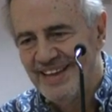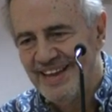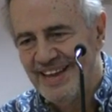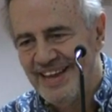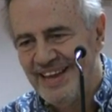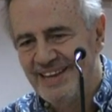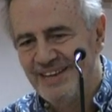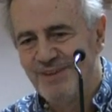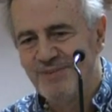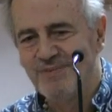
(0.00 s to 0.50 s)

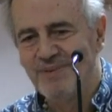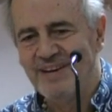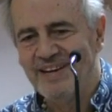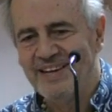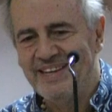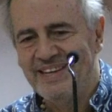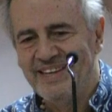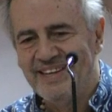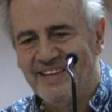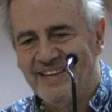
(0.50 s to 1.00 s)
anyway,
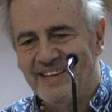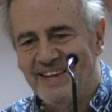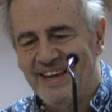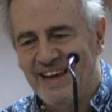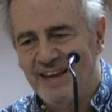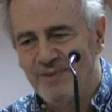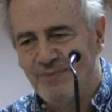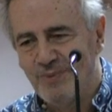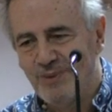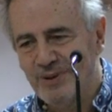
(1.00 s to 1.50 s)

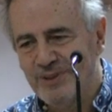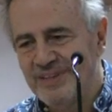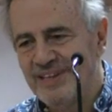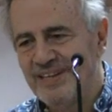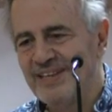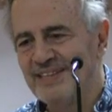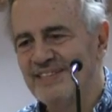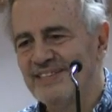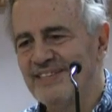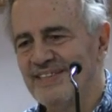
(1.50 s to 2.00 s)
and what
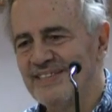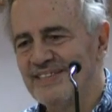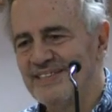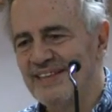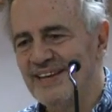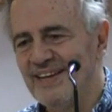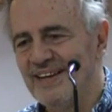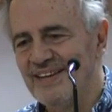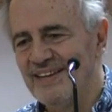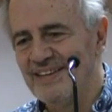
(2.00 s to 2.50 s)
is this
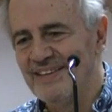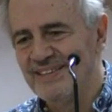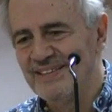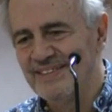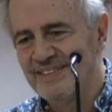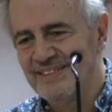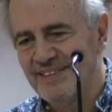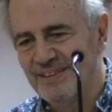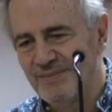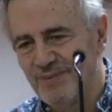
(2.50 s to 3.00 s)

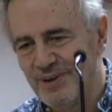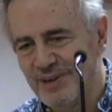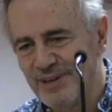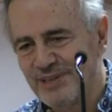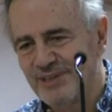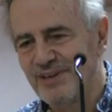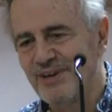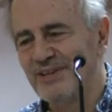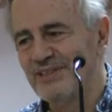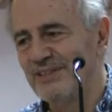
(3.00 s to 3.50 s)
island, and what
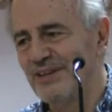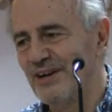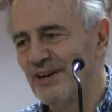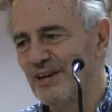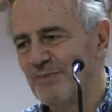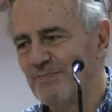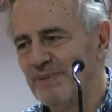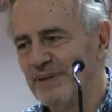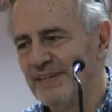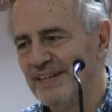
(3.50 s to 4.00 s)
is our dark
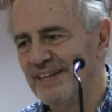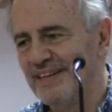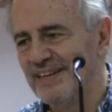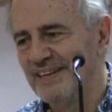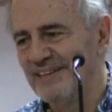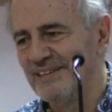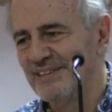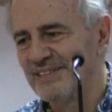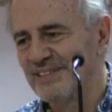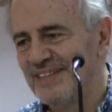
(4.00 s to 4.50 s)

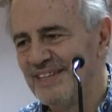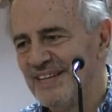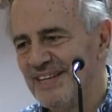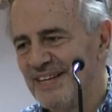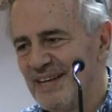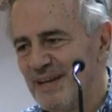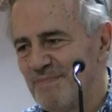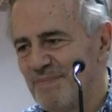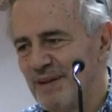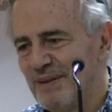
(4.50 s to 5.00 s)
beginnings?
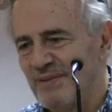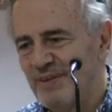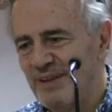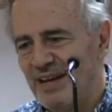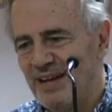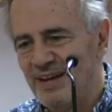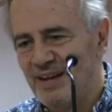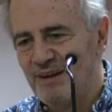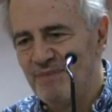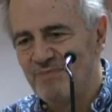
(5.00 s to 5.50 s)
But
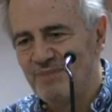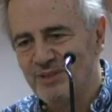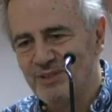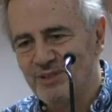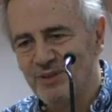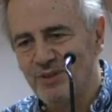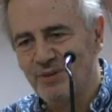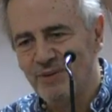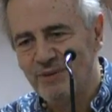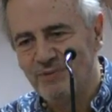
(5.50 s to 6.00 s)
um,
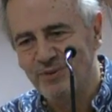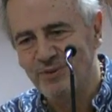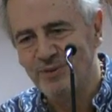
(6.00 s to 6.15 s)
so if